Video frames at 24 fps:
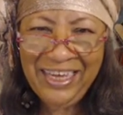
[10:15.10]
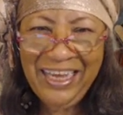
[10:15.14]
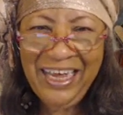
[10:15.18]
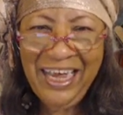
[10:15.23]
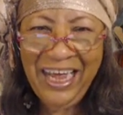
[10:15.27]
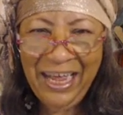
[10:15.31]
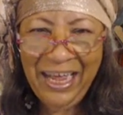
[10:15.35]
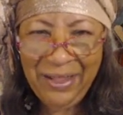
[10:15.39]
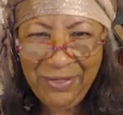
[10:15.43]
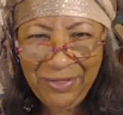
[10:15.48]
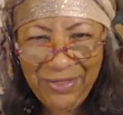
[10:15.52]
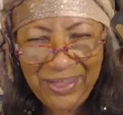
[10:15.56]

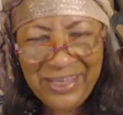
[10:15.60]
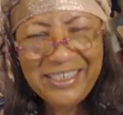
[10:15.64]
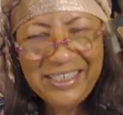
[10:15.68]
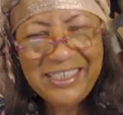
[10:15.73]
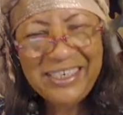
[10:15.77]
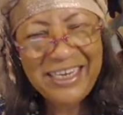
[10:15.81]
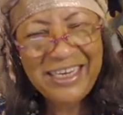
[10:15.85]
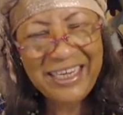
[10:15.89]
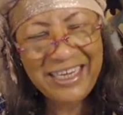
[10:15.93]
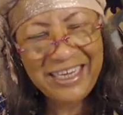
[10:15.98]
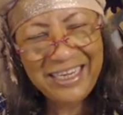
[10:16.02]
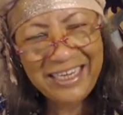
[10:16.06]
And this
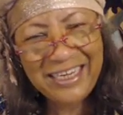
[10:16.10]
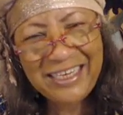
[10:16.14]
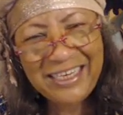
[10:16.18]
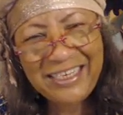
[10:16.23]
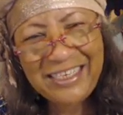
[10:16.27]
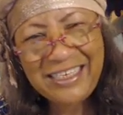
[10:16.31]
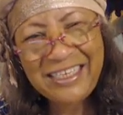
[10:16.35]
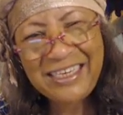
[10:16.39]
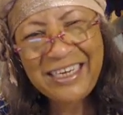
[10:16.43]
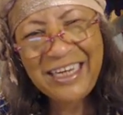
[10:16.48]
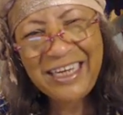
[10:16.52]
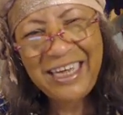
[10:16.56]

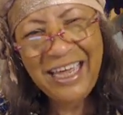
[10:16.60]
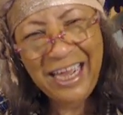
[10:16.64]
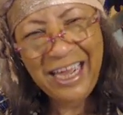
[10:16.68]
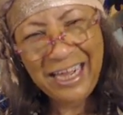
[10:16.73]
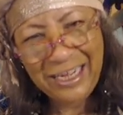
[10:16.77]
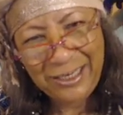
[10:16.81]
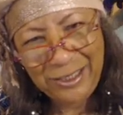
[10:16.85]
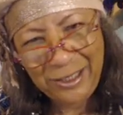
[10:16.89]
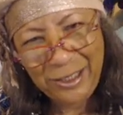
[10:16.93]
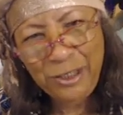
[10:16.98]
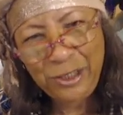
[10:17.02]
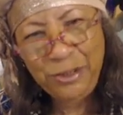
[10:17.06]
is a
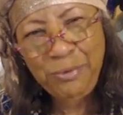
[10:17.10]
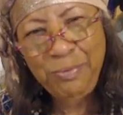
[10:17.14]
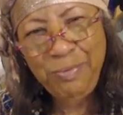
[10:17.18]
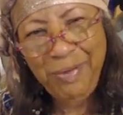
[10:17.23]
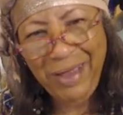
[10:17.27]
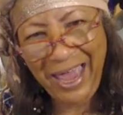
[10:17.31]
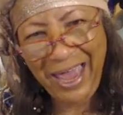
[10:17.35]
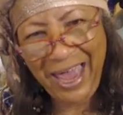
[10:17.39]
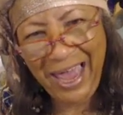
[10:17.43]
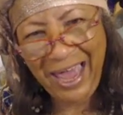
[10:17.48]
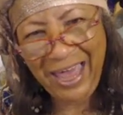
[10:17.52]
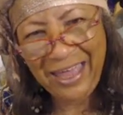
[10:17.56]
new
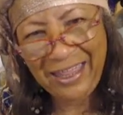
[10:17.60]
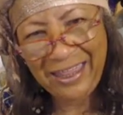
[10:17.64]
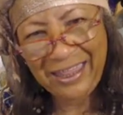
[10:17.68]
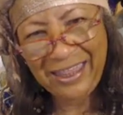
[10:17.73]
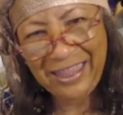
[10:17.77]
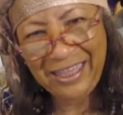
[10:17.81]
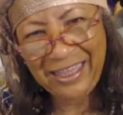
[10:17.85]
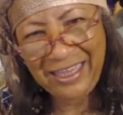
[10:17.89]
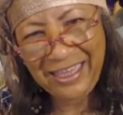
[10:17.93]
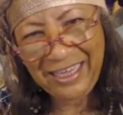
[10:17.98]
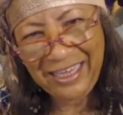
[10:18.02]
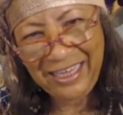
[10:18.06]
path
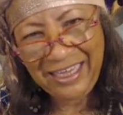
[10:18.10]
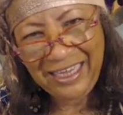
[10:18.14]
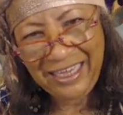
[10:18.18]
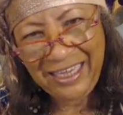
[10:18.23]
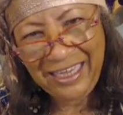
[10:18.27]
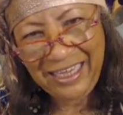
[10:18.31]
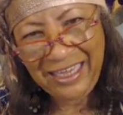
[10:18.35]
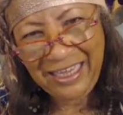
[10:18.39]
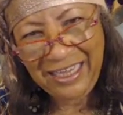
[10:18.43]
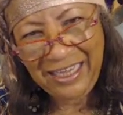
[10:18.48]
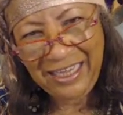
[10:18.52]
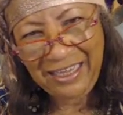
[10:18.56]

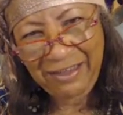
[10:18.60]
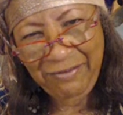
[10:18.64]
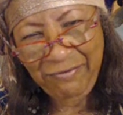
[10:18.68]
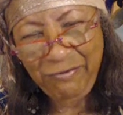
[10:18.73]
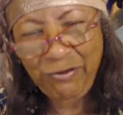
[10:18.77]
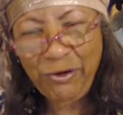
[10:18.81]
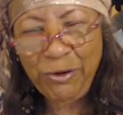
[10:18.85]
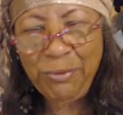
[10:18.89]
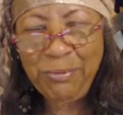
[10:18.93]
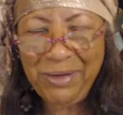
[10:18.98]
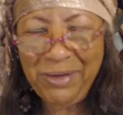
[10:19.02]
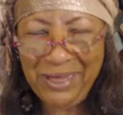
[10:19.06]

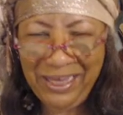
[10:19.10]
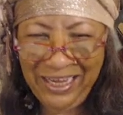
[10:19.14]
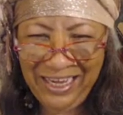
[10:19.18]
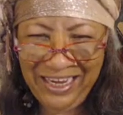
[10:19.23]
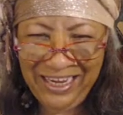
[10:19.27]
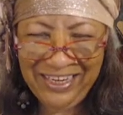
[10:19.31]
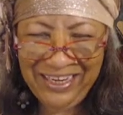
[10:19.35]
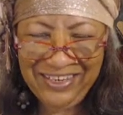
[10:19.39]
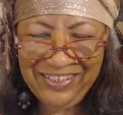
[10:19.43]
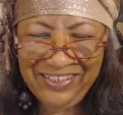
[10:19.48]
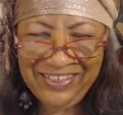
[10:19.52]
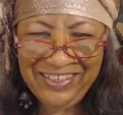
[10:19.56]
for me.
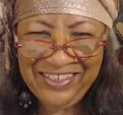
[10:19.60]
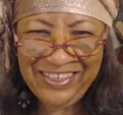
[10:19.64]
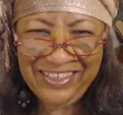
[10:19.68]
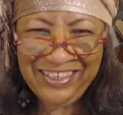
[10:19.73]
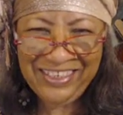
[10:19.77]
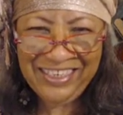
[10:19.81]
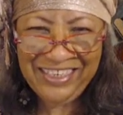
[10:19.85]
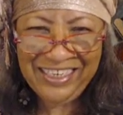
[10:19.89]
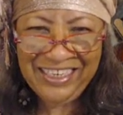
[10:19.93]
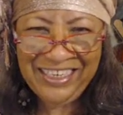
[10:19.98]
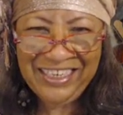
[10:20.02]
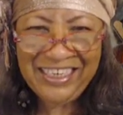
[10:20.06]

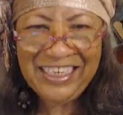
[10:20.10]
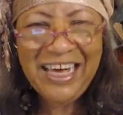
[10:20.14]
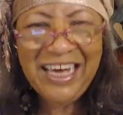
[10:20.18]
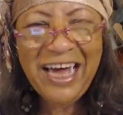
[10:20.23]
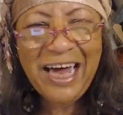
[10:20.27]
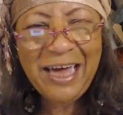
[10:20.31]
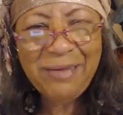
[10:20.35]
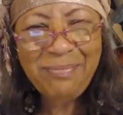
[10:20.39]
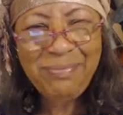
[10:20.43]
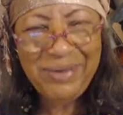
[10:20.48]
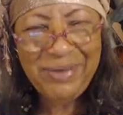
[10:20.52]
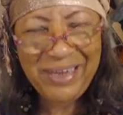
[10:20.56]

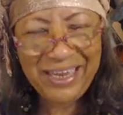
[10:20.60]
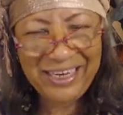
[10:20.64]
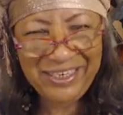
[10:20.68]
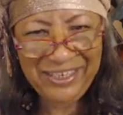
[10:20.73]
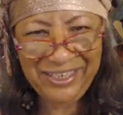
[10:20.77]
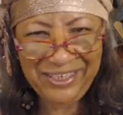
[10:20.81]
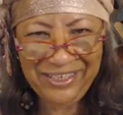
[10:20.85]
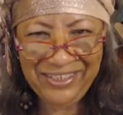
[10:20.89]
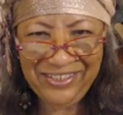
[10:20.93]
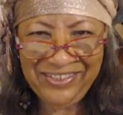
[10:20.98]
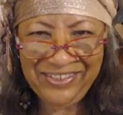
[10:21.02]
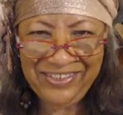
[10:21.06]
God
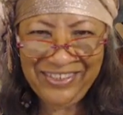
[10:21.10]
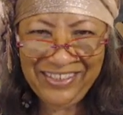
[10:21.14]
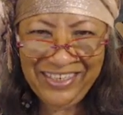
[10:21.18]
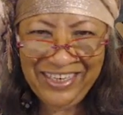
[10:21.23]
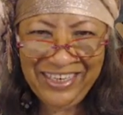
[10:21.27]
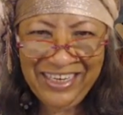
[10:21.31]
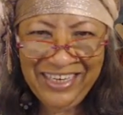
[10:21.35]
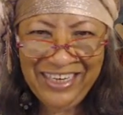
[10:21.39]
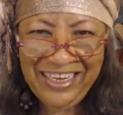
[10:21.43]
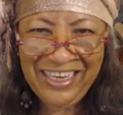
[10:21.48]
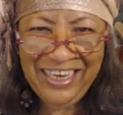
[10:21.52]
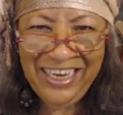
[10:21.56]
bless you,
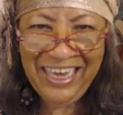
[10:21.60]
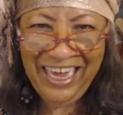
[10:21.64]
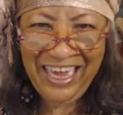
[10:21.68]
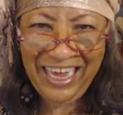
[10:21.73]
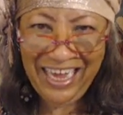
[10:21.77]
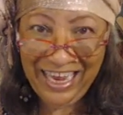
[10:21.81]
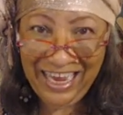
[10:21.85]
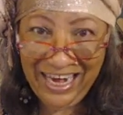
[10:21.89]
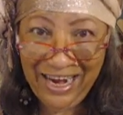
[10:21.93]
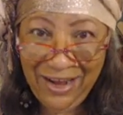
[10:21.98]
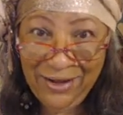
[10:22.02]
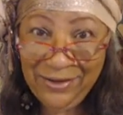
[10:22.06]

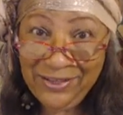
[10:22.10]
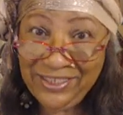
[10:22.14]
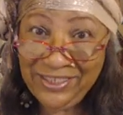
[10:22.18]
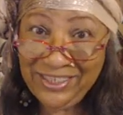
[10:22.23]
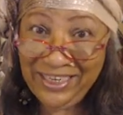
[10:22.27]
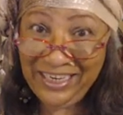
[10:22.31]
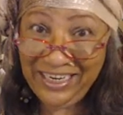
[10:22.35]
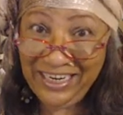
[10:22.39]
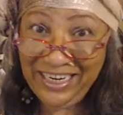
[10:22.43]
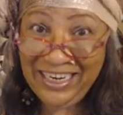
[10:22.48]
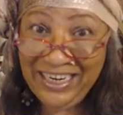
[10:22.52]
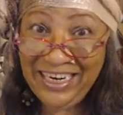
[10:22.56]
and I'll see
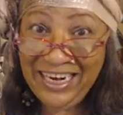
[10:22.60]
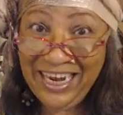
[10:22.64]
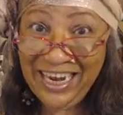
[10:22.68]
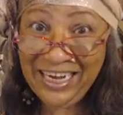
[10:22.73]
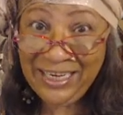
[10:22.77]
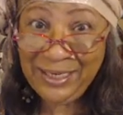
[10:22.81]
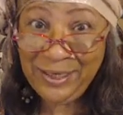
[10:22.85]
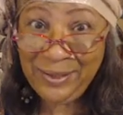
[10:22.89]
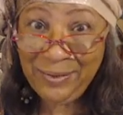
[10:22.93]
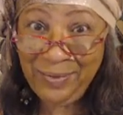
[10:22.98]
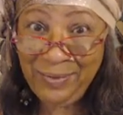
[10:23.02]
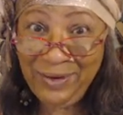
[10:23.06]
you
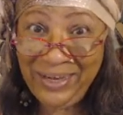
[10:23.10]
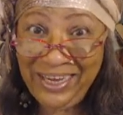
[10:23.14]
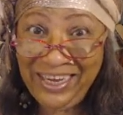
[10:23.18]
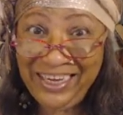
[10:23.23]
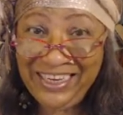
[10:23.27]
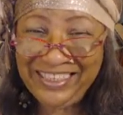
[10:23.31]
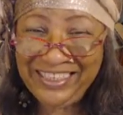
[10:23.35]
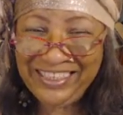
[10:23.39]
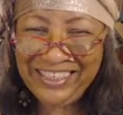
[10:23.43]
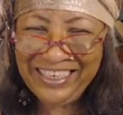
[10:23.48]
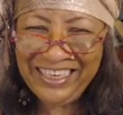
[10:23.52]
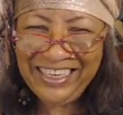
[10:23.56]
next week,
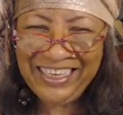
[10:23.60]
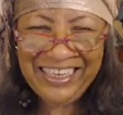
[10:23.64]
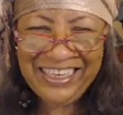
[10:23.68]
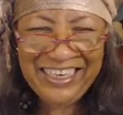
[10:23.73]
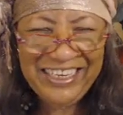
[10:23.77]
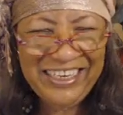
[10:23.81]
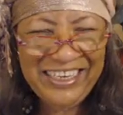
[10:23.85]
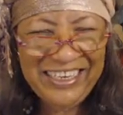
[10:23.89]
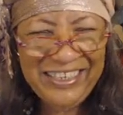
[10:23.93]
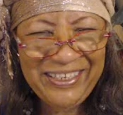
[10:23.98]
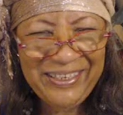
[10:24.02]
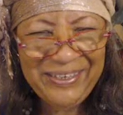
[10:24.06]

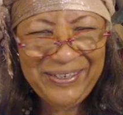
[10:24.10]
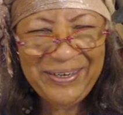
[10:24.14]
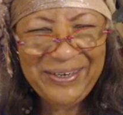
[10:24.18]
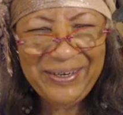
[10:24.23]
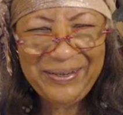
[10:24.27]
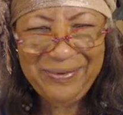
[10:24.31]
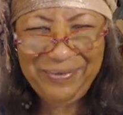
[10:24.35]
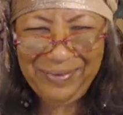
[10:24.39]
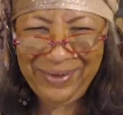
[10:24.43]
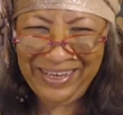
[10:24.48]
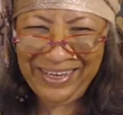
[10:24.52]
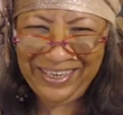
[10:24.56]
good
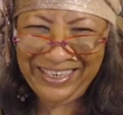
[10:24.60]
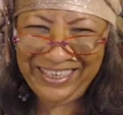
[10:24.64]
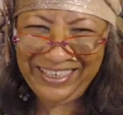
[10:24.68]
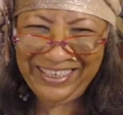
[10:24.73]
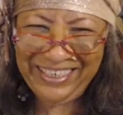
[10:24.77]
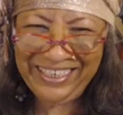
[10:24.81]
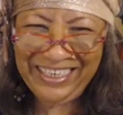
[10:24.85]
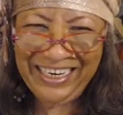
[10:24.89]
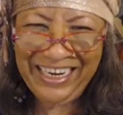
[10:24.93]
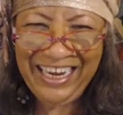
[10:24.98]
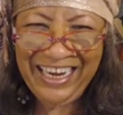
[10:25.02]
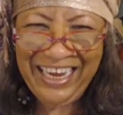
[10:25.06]
Lord willing,
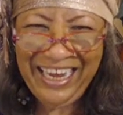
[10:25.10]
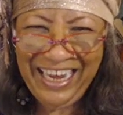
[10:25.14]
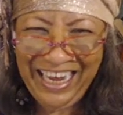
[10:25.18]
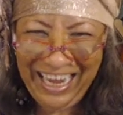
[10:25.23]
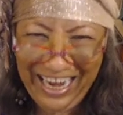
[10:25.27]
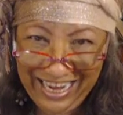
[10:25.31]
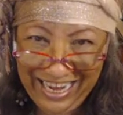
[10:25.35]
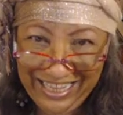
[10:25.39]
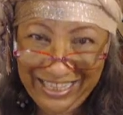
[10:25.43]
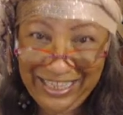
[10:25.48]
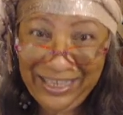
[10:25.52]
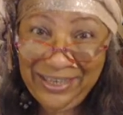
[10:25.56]

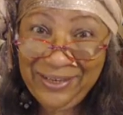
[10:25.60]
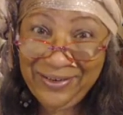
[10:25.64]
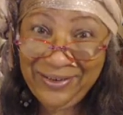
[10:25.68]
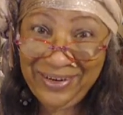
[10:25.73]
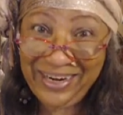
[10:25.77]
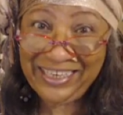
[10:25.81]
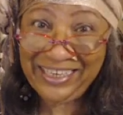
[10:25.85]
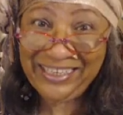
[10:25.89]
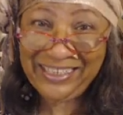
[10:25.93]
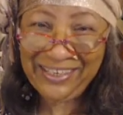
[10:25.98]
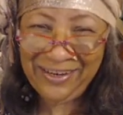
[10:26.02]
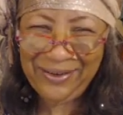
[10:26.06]
and the creek
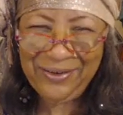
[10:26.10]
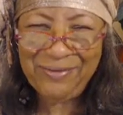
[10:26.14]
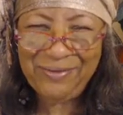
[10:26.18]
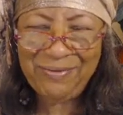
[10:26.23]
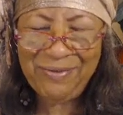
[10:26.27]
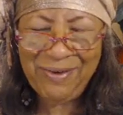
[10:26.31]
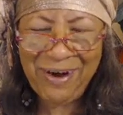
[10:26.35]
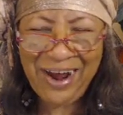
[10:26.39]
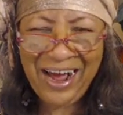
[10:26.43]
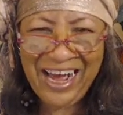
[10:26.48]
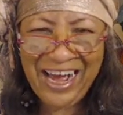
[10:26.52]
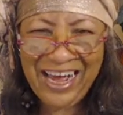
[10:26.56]
don't
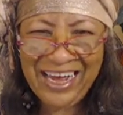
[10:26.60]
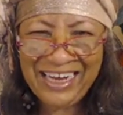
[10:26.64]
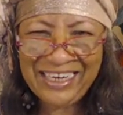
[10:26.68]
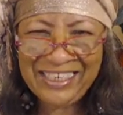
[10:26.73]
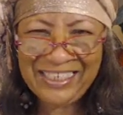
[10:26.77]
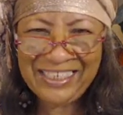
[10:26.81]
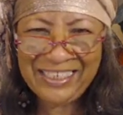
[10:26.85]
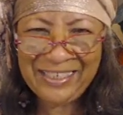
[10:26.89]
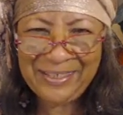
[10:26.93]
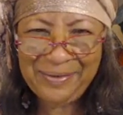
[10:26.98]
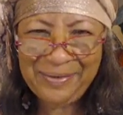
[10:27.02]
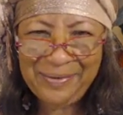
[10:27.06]

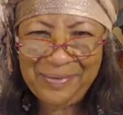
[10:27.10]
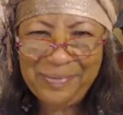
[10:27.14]
rise.